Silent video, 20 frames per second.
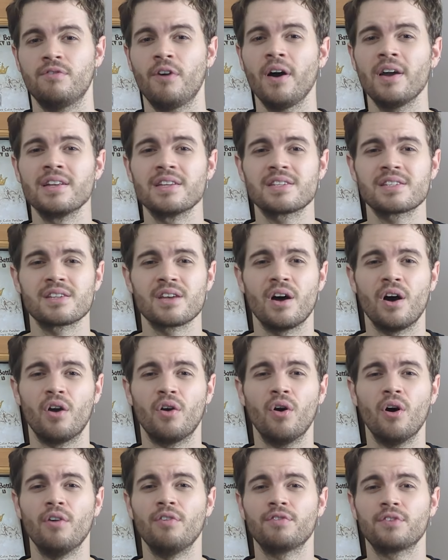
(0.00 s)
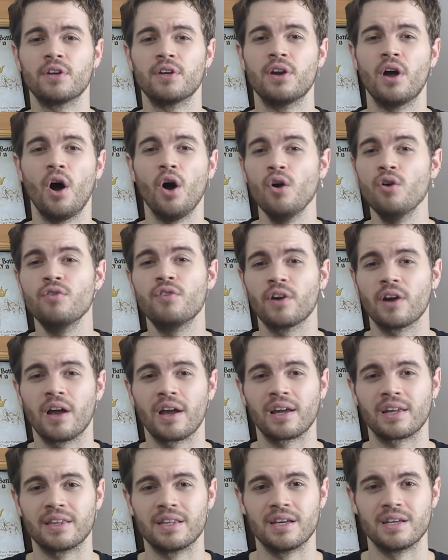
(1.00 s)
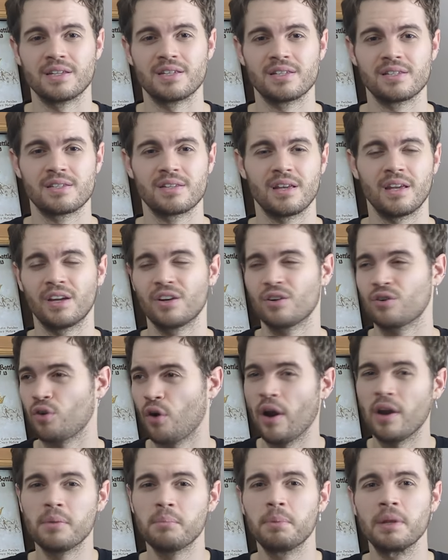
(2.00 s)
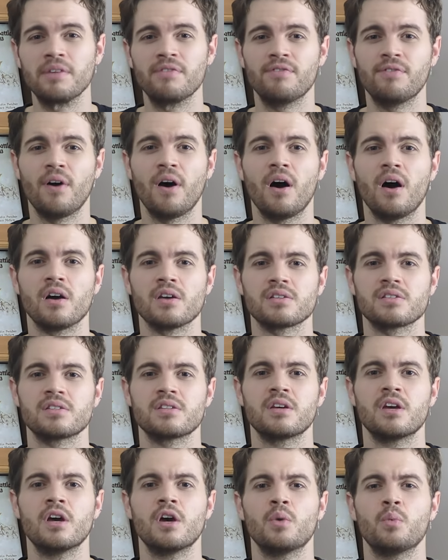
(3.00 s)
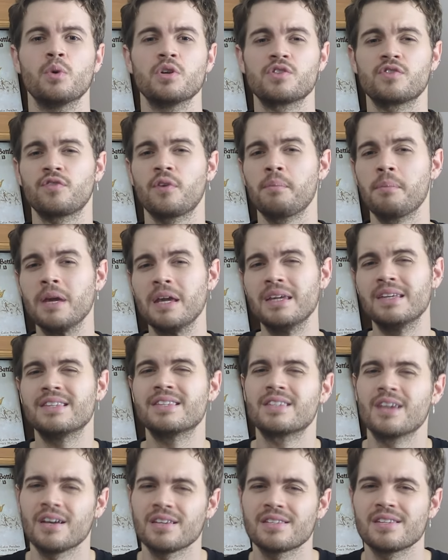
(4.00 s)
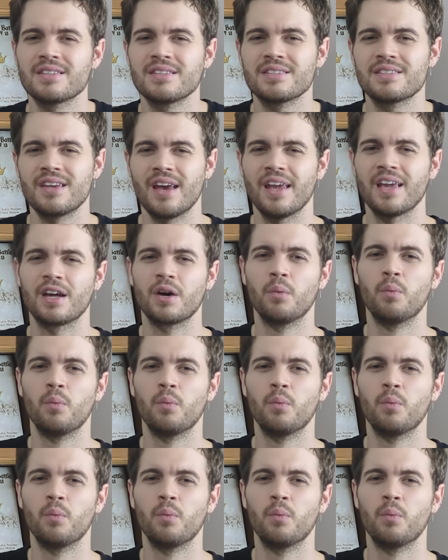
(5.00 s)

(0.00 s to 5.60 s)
Fights are often over like this, incredibly fast, which for me doesn't take